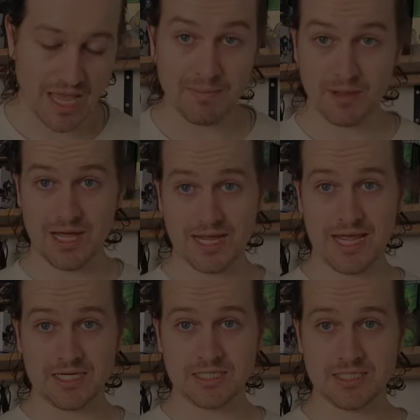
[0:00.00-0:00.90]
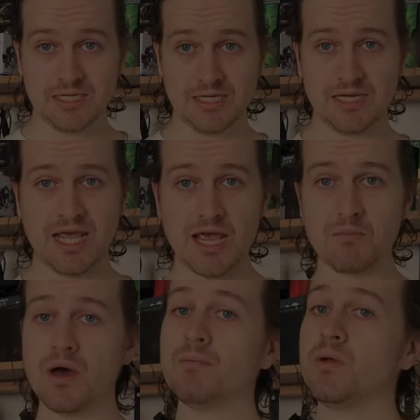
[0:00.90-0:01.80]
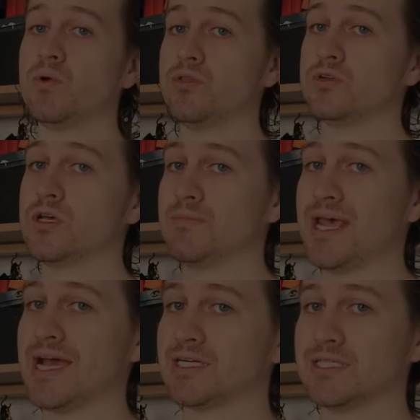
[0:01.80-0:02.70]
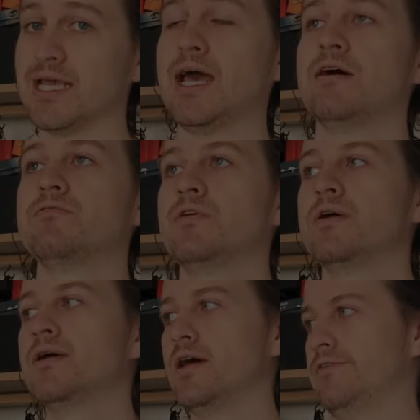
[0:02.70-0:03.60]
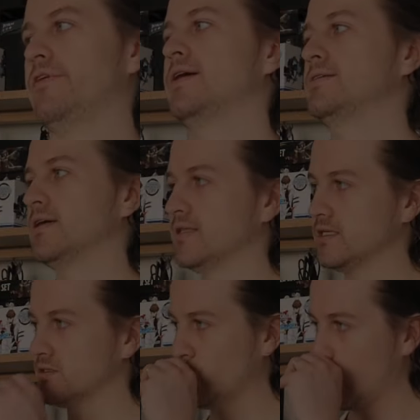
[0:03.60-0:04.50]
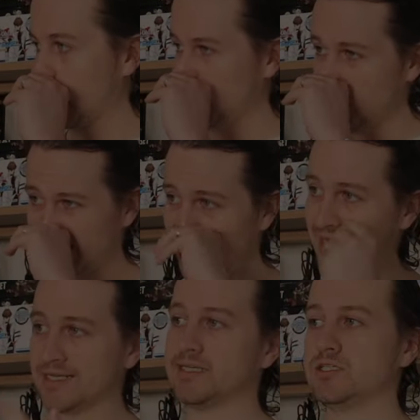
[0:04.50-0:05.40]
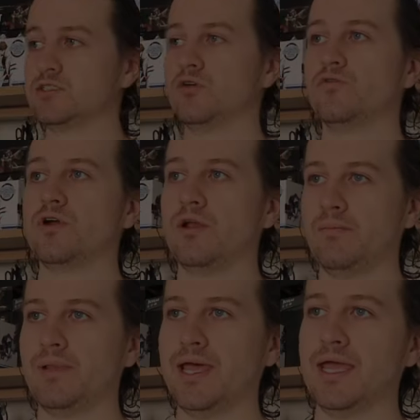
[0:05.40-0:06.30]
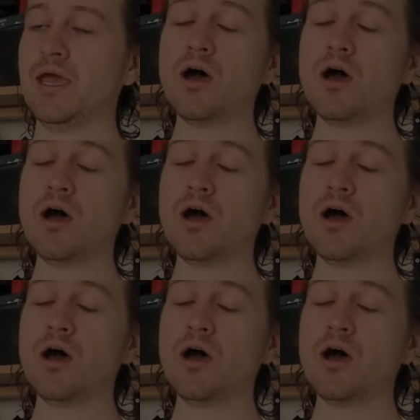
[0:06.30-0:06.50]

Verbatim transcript: Apple Arcade, it might be worth your time to actually have a device like this where you can connect it into your phone and play.